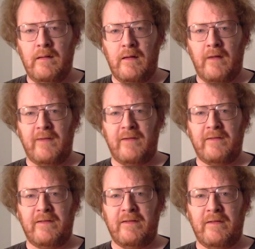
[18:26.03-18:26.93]
other
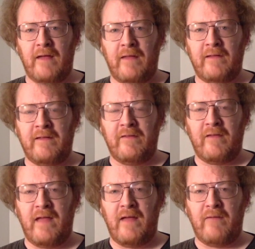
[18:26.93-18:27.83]
th other things I
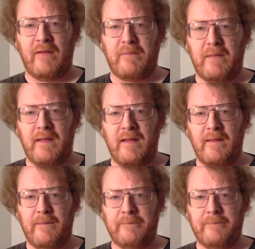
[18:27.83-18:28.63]
have like my uh,